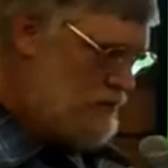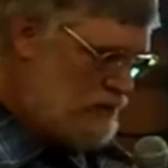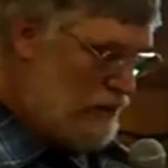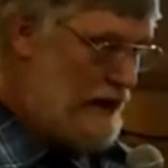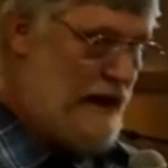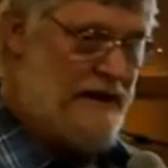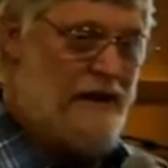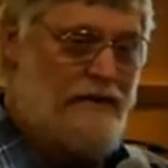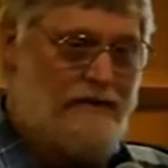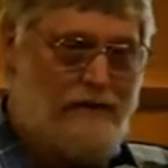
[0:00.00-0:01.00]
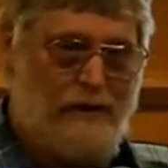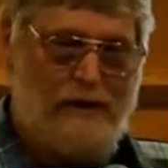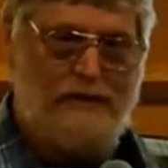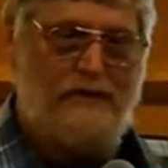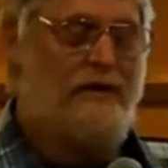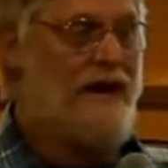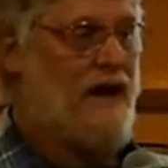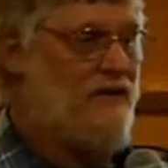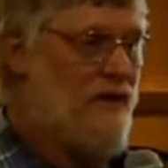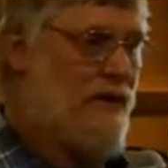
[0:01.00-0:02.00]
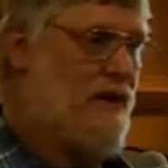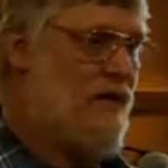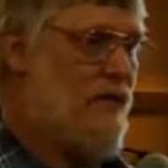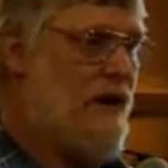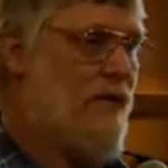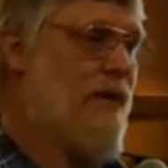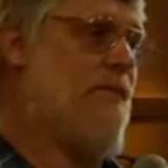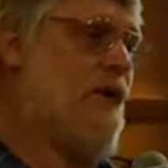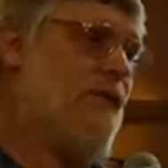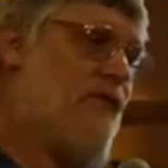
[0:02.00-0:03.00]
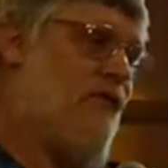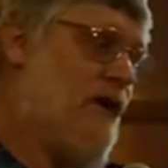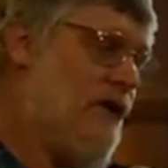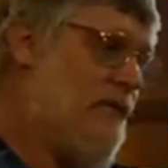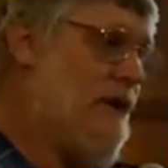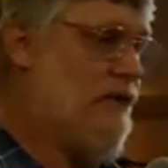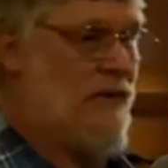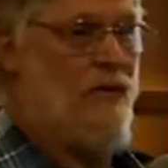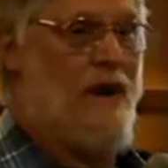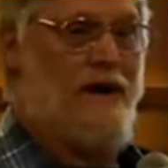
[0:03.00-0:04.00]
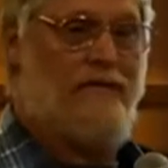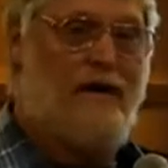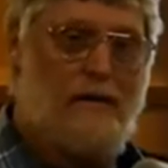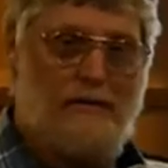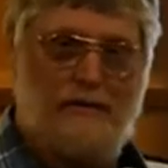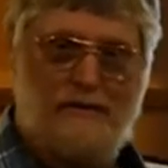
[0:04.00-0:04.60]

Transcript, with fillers: we cut down the forests, and like I said, we didn't want to rebuild the forests because we wanted farms.